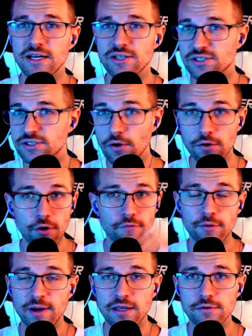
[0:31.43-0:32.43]
Just go
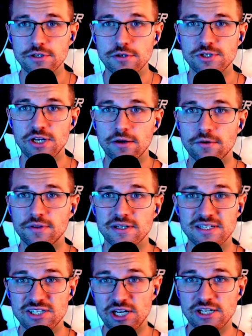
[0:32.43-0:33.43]
over to my YouTube channel.
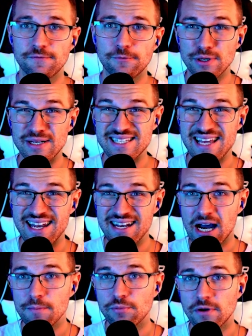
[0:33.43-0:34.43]
There's a section for it, set
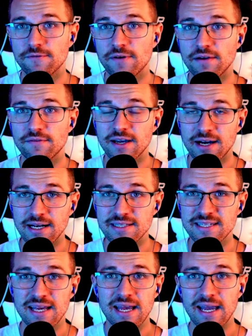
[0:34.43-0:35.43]
9.5
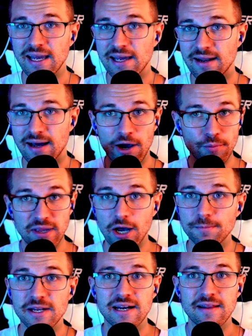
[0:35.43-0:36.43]
guides, and I'll be
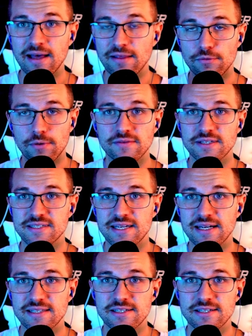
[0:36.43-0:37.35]
updating that throughout the set.